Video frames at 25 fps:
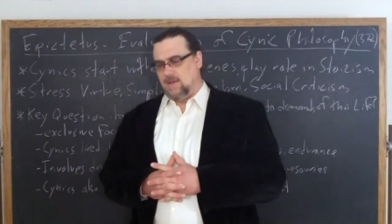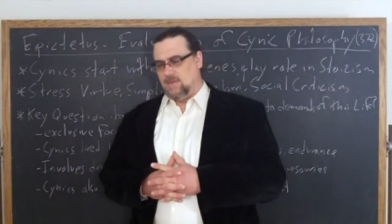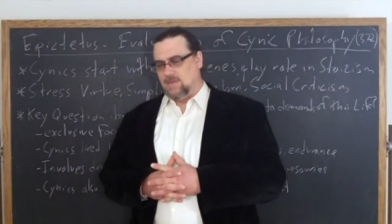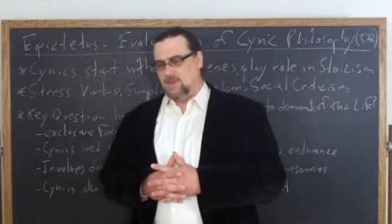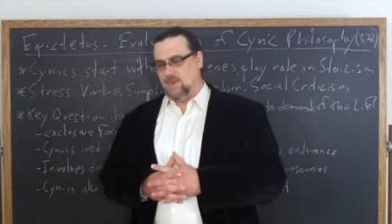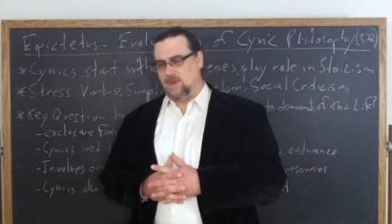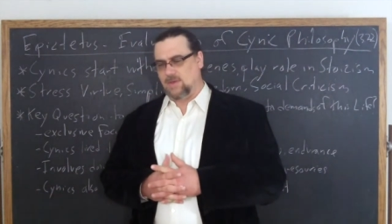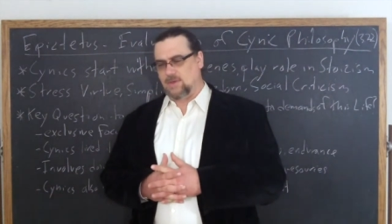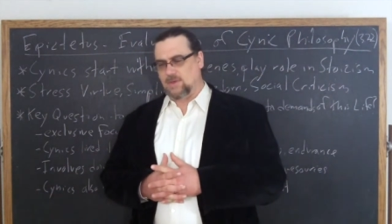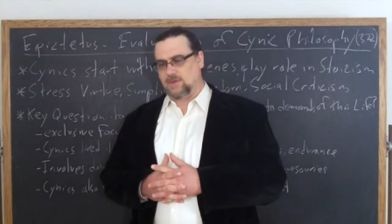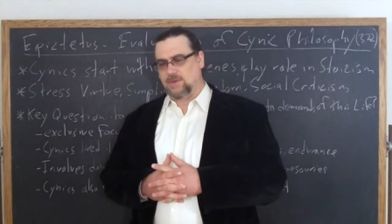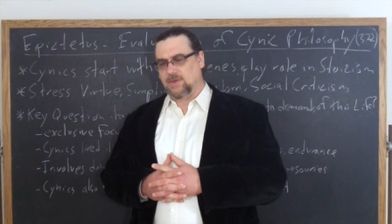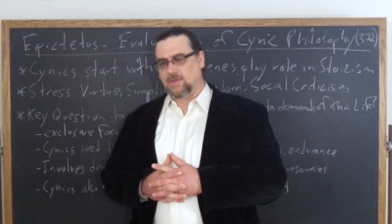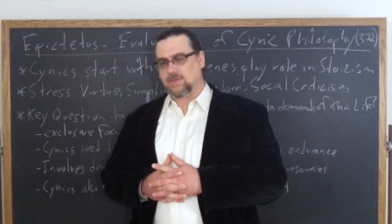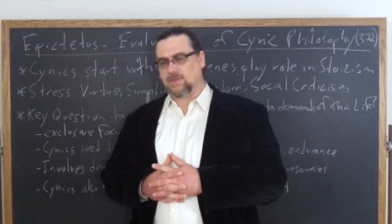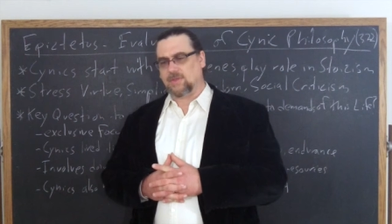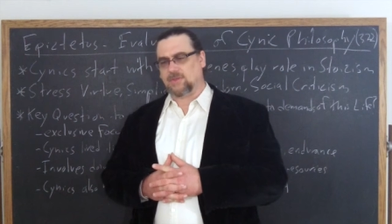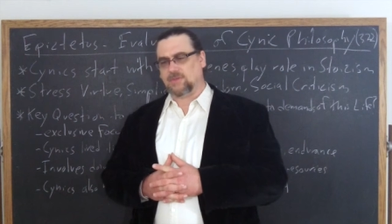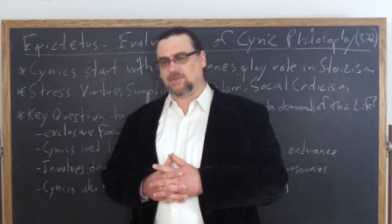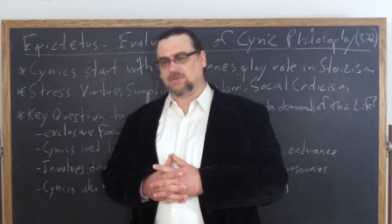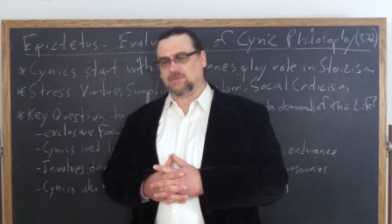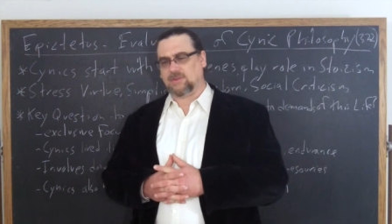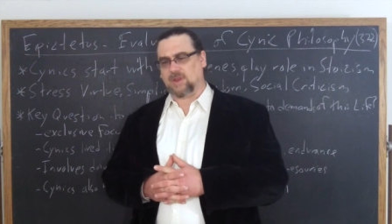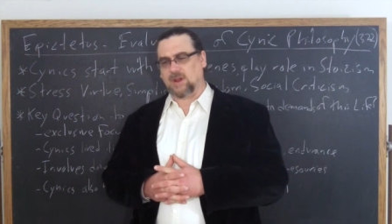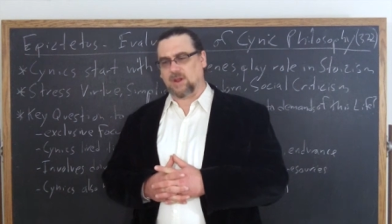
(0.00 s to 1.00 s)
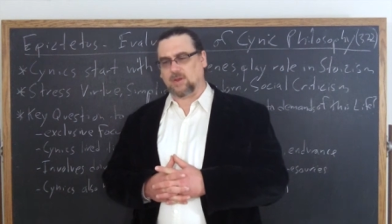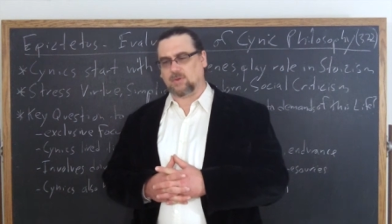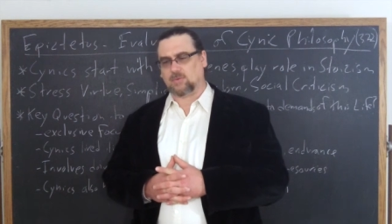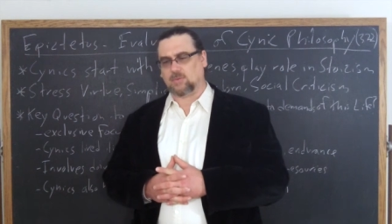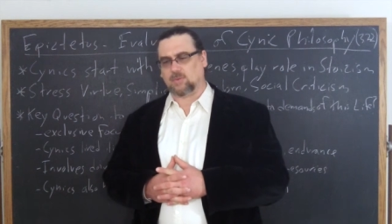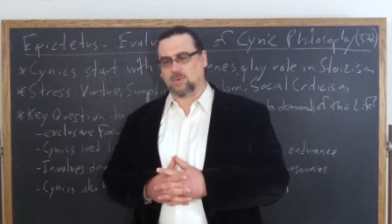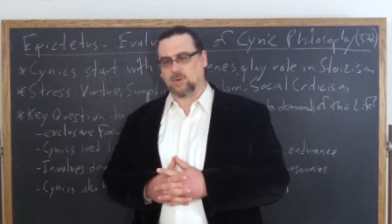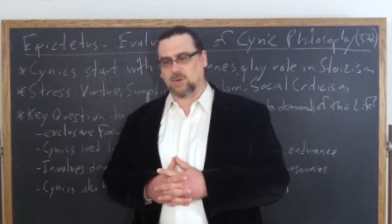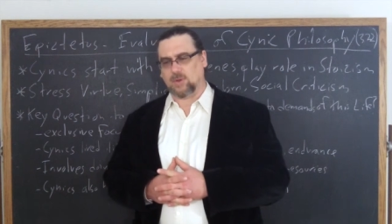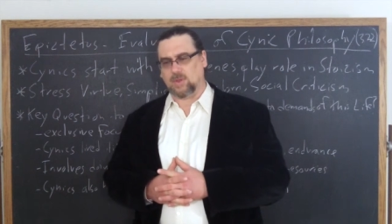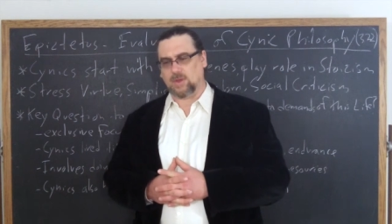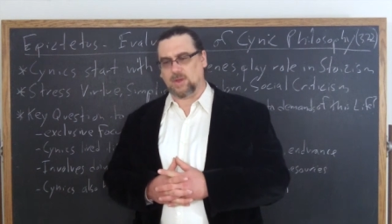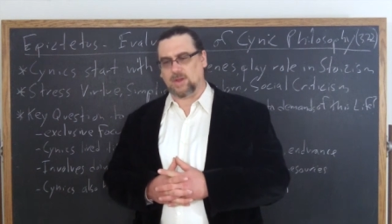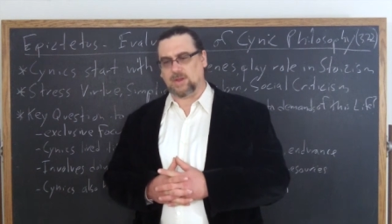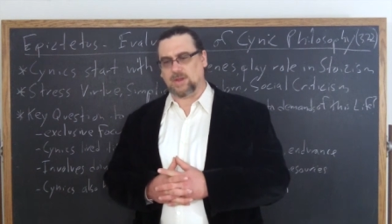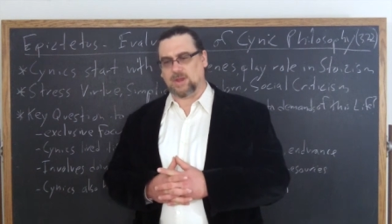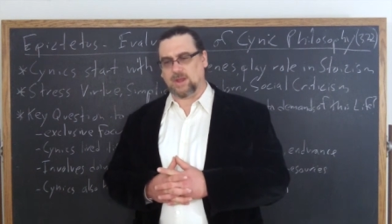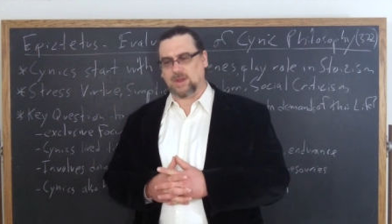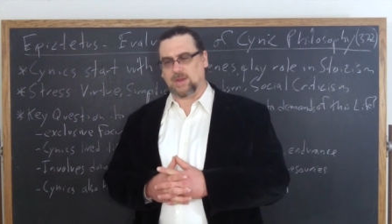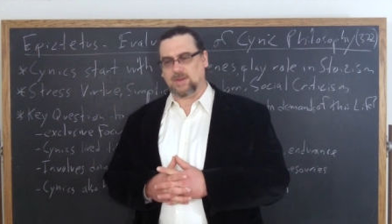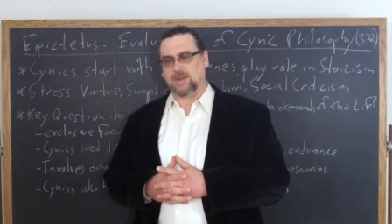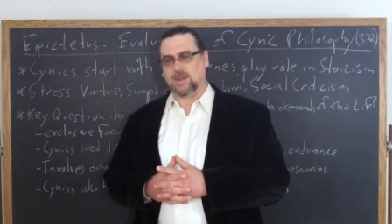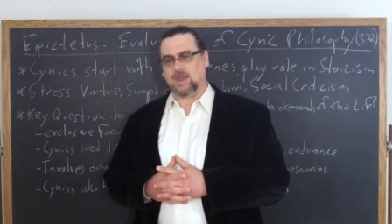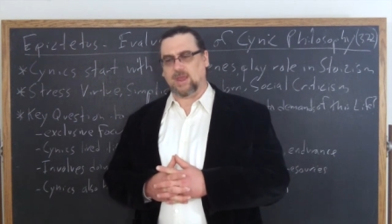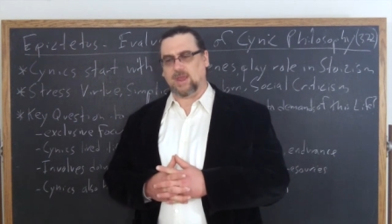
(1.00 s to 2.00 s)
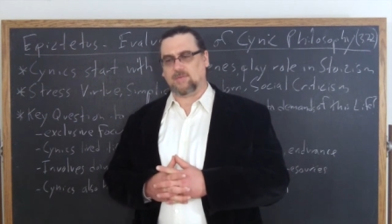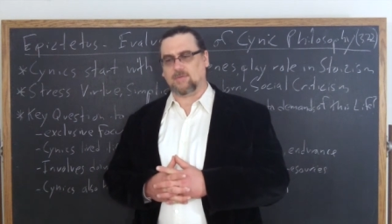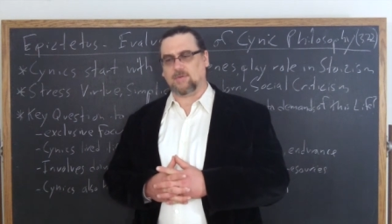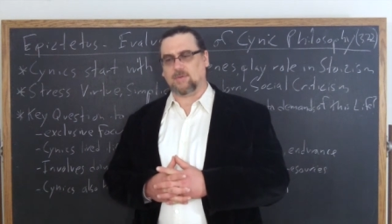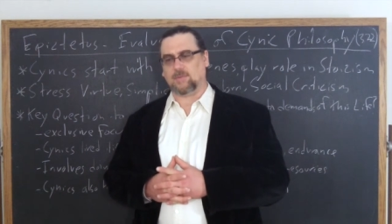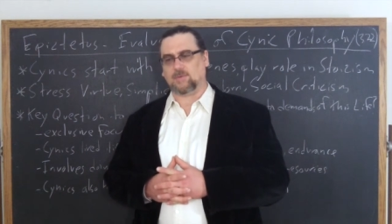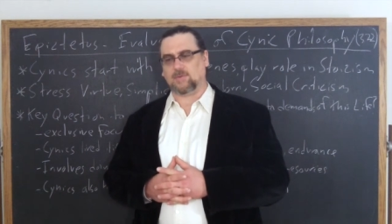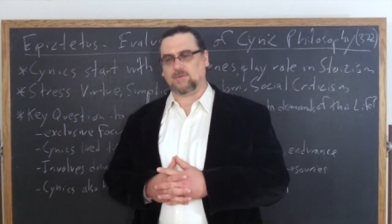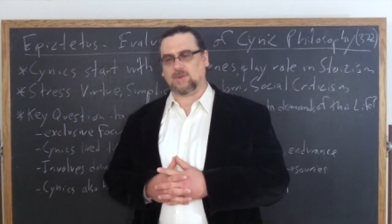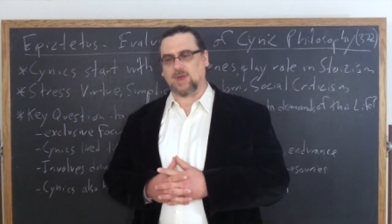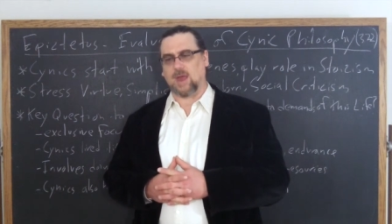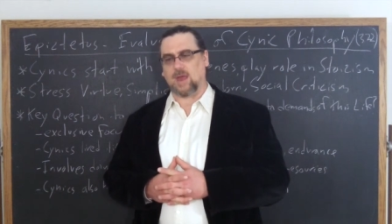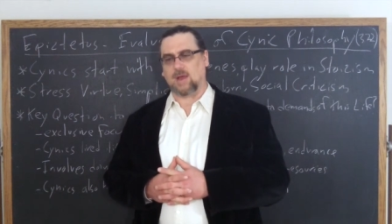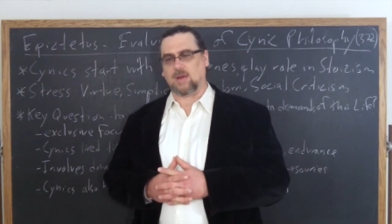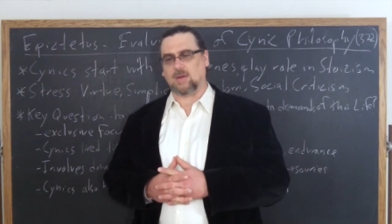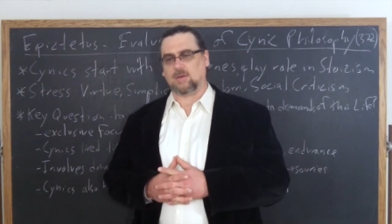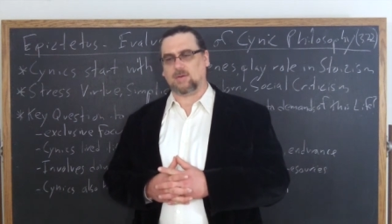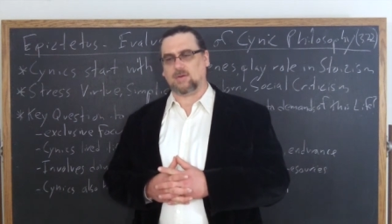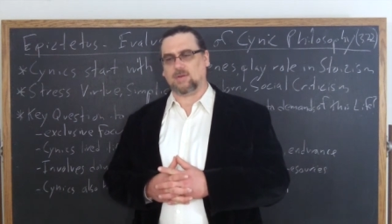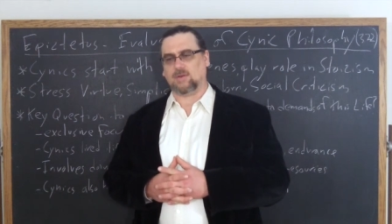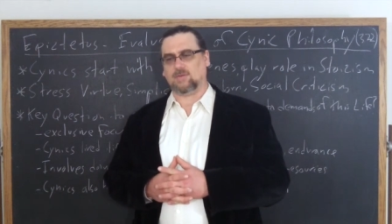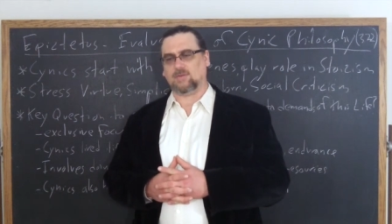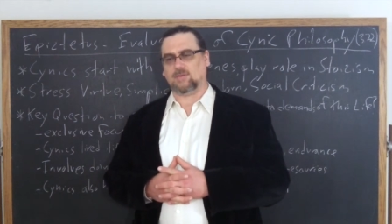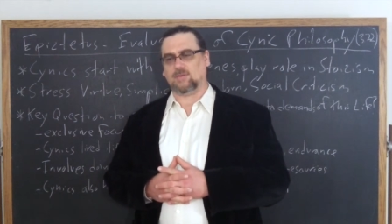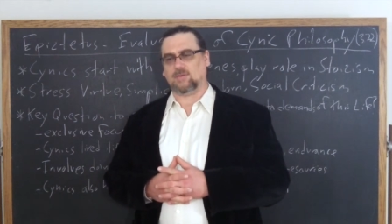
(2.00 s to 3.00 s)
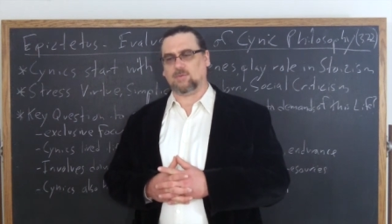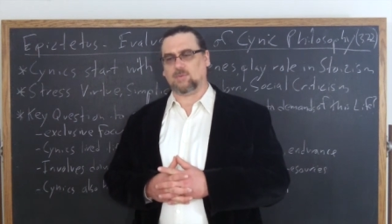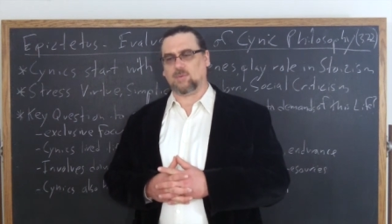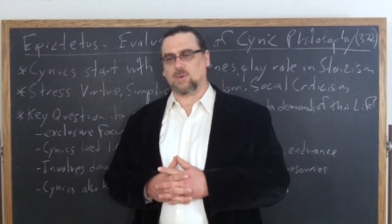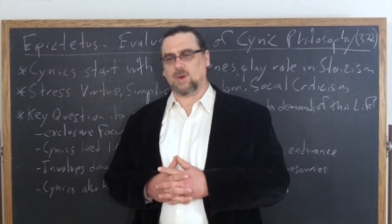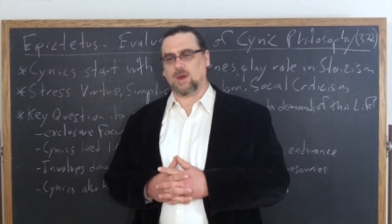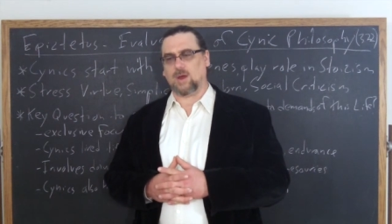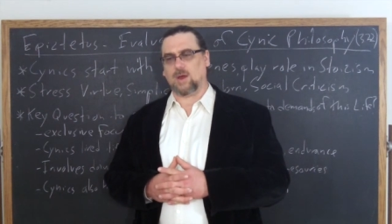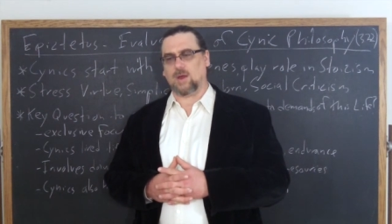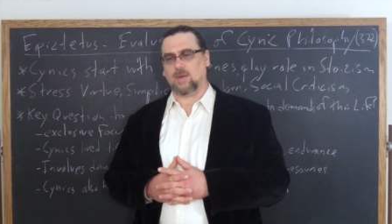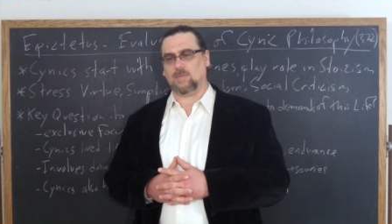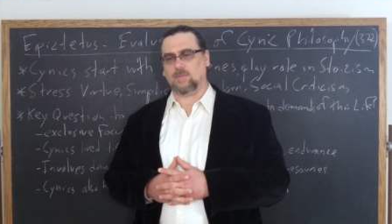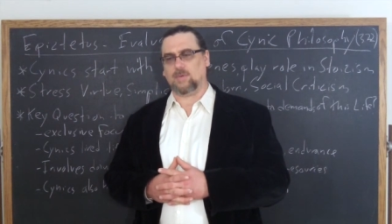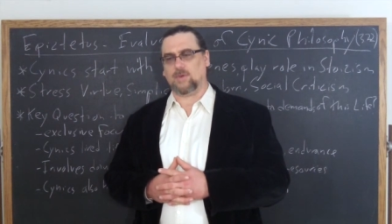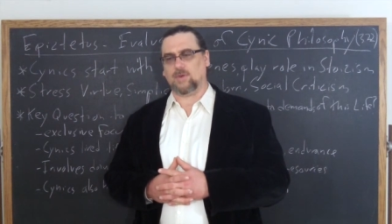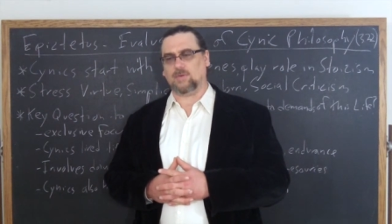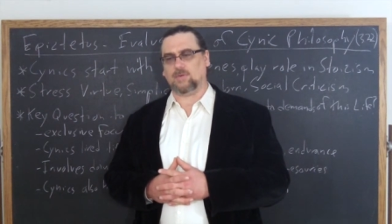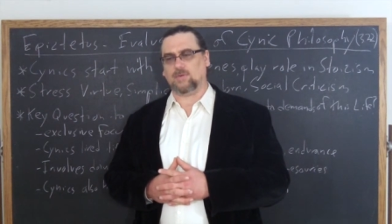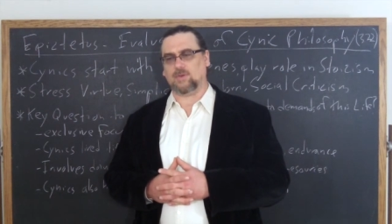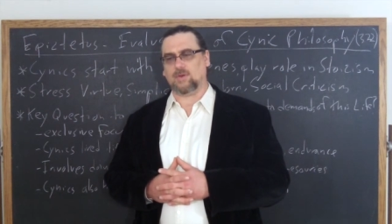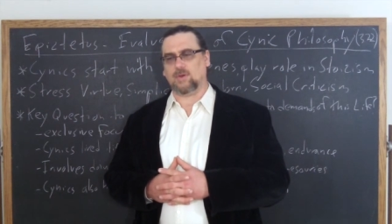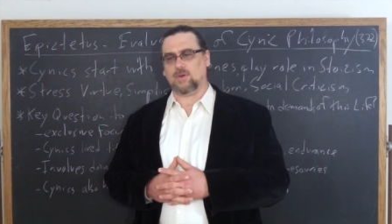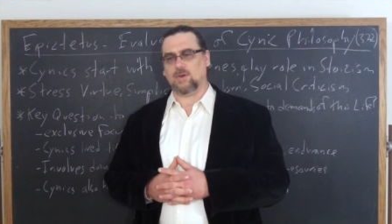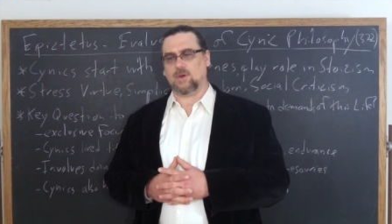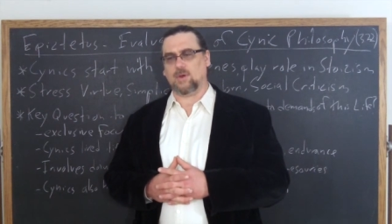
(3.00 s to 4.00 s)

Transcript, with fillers: The other thing that the Cynics really did take from Socrates as well is the